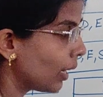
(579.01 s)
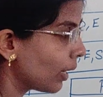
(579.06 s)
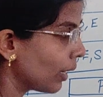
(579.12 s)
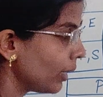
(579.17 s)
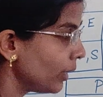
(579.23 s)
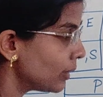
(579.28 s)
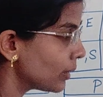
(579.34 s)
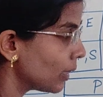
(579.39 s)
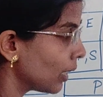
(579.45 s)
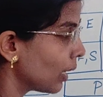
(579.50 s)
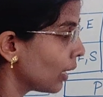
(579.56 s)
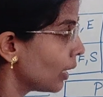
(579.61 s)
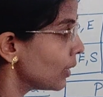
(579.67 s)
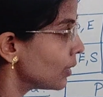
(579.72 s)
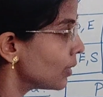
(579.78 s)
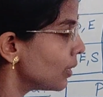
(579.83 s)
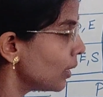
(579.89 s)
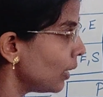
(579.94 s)

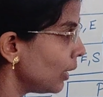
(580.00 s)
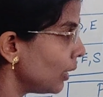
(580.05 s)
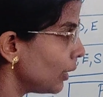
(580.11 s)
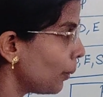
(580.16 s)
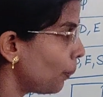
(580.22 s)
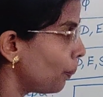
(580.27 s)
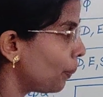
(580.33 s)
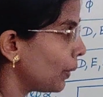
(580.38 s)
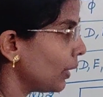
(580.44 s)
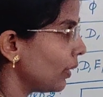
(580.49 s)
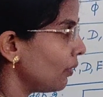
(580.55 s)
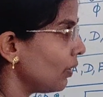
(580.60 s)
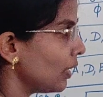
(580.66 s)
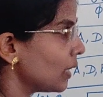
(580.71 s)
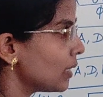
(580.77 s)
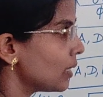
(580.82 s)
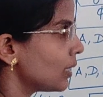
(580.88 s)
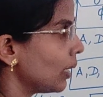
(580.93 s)
Right, see the
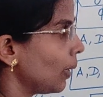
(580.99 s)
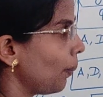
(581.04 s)
previous